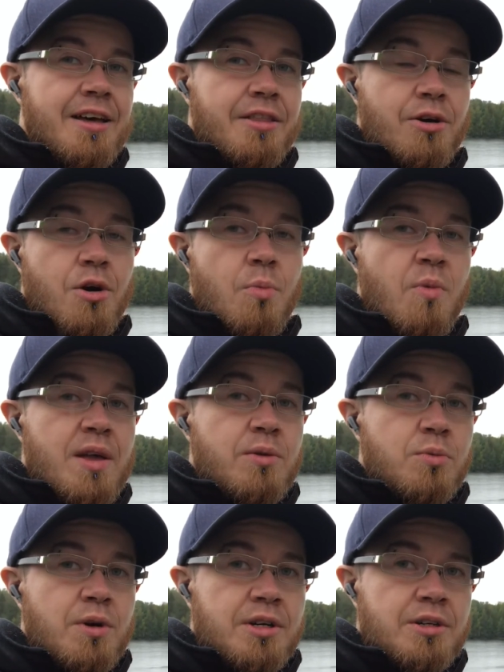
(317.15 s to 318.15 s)
the homemade
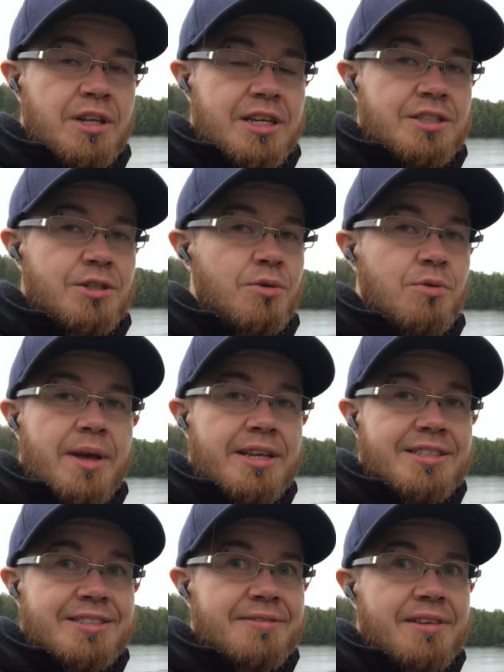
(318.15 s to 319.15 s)
wanderlust, who
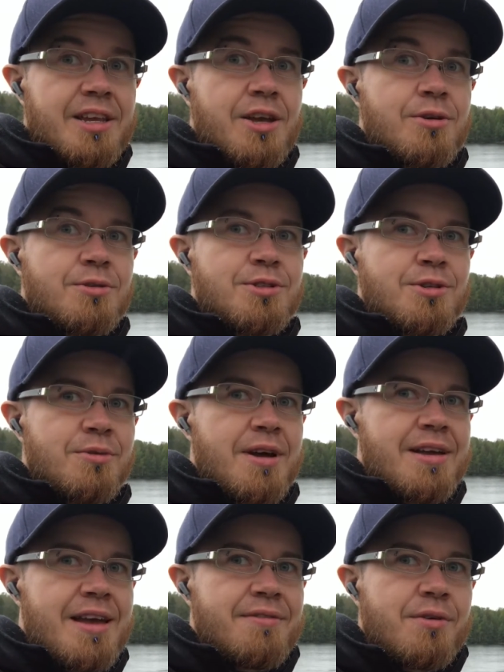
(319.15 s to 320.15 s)
makes videos so
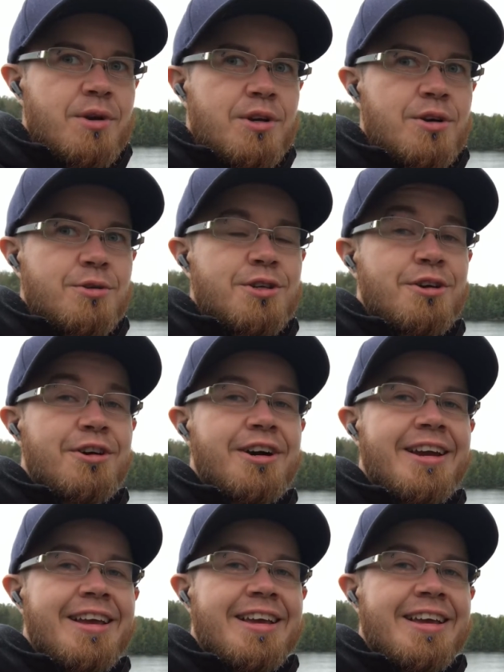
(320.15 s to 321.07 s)
everyone knows her.